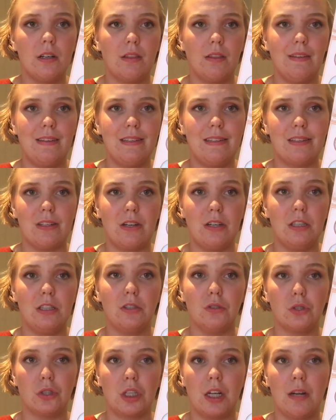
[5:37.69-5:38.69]
These are
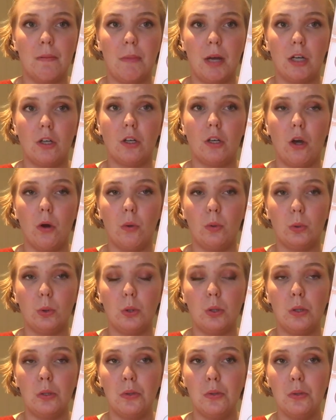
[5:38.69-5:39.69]
usually my
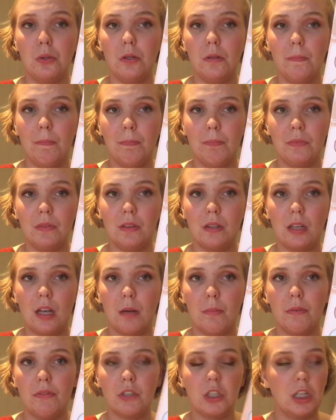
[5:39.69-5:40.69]
go-to
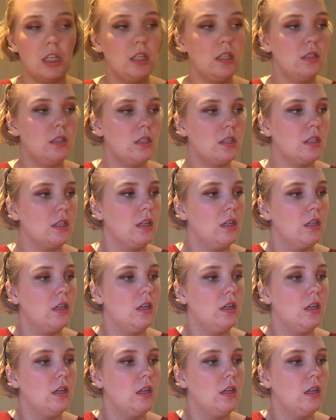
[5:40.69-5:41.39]
type of shades.